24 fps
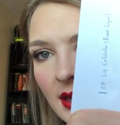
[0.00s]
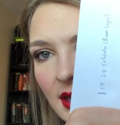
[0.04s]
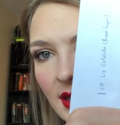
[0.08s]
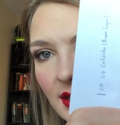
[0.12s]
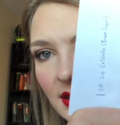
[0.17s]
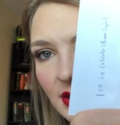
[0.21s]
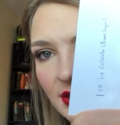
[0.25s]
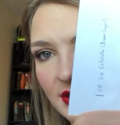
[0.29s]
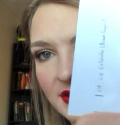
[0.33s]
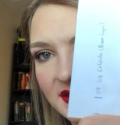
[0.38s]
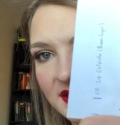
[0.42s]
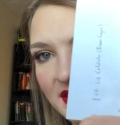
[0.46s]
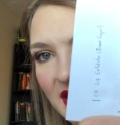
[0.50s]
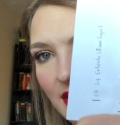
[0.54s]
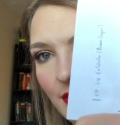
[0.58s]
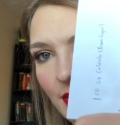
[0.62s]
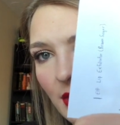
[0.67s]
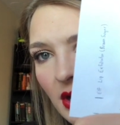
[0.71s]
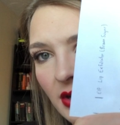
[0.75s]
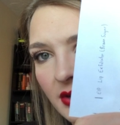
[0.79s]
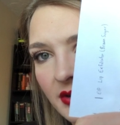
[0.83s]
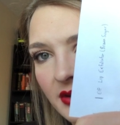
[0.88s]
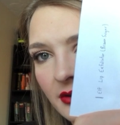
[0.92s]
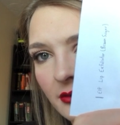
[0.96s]
And you can see I
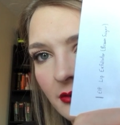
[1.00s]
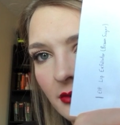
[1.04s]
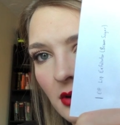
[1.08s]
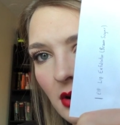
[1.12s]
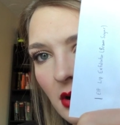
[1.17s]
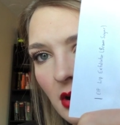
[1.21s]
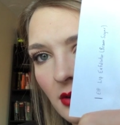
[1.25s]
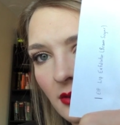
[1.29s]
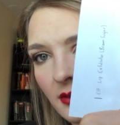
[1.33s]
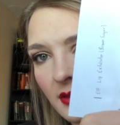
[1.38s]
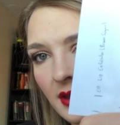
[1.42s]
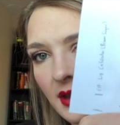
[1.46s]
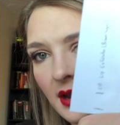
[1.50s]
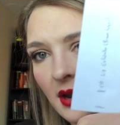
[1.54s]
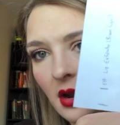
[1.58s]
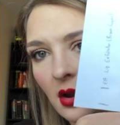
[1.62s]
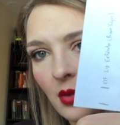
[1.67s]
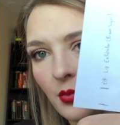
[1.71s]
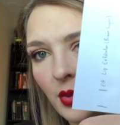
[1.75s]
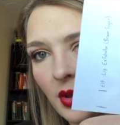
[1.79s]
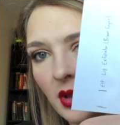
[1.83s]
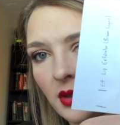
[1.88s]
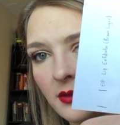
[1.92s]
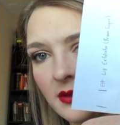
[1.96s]
marked it wrong
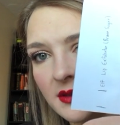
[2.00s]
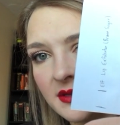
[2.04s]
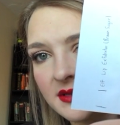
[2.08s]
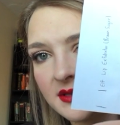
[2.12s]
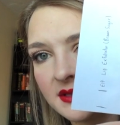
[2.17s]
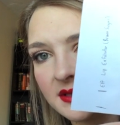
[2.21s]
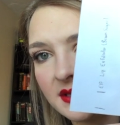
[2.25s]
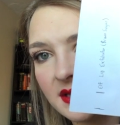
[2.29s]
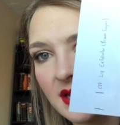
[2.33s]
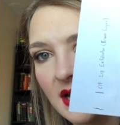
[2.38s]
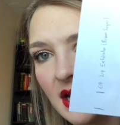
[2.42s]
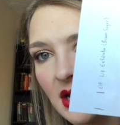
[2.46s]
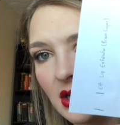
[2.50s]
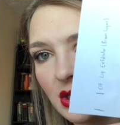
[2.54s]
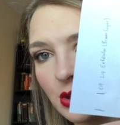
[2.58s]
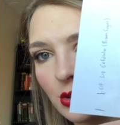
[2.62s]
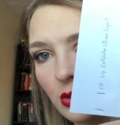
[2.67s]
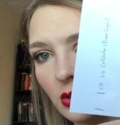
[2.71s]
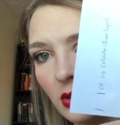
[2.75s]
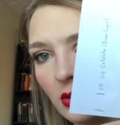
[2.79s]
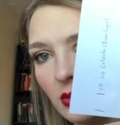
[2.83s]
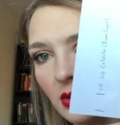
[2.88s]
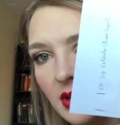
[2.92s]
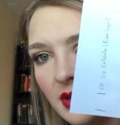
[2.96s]
there, but this is the
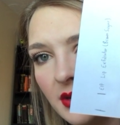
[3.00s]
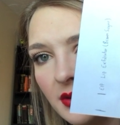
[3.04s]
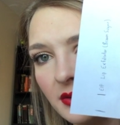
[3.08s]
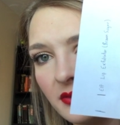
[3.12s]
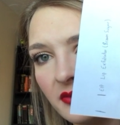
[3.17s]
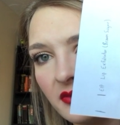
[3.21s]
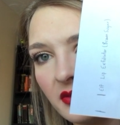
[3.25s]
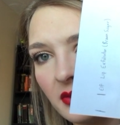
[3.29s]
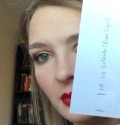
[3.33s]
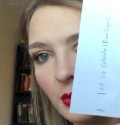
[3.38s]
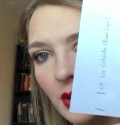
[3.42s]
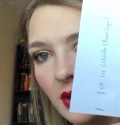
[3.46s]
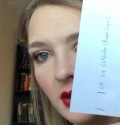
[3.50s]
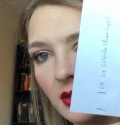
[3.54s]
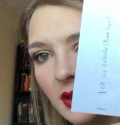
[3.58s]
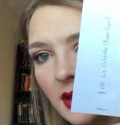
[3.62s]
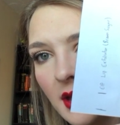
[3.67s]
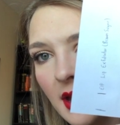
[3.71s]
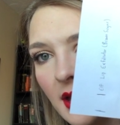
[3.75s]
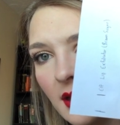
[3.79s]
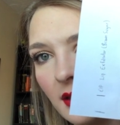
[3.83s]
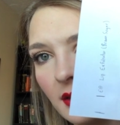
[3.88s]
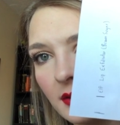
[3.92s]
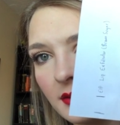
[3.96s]
actual one from where the
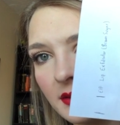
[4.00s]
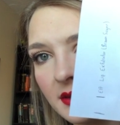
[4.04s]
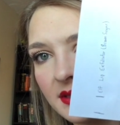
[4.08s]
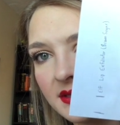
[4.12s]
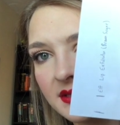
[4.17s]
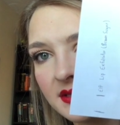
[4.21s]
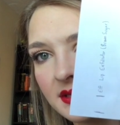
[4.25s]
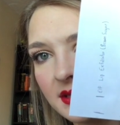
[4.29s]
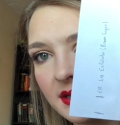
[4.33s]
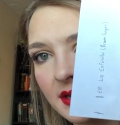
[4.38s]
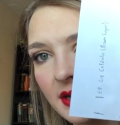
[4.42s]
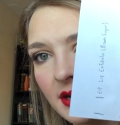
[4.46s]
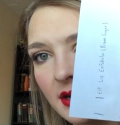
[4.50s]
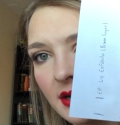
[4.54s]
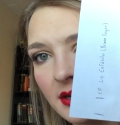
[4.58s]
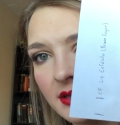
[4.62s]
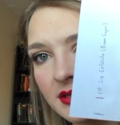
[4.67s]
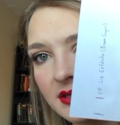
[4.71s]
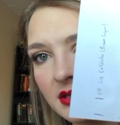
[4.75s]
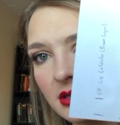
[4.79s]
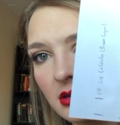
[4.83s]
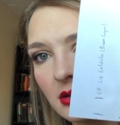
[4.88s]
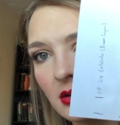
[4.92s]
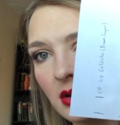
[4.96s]
color is there.
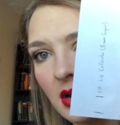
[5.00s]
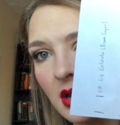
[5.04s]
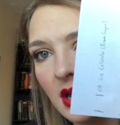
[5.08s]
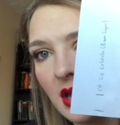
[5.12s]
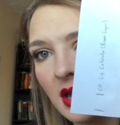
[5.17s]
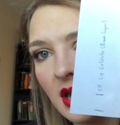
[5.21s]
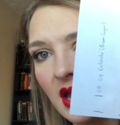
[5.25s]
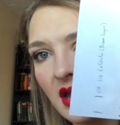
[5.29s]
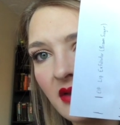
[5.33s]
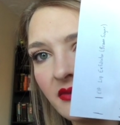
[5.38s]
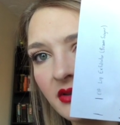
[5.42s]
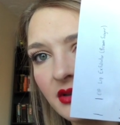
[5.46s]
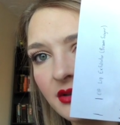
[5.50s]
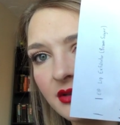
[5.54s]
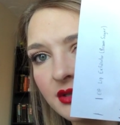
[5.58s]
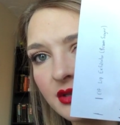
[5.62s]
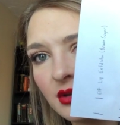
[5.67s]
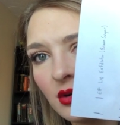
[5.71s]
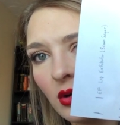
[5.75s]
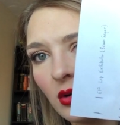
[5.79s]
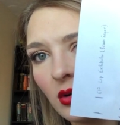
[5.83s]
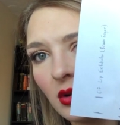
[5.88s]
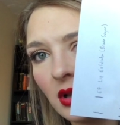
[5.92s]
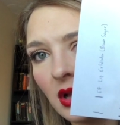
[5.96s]
So haven't
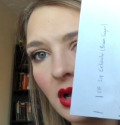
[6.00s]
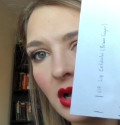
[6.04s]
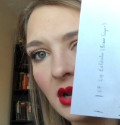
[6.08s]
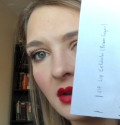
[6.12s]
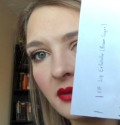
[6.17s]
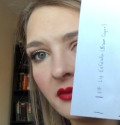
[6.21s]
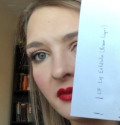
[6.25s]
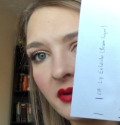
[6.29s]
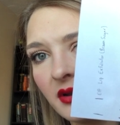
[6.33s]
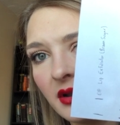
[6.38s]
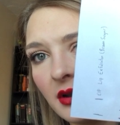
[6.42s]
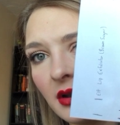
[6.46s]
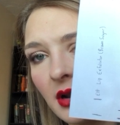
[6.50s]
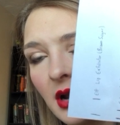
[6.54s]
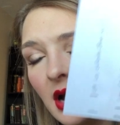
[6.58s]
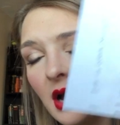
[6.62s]
used a whole lot of it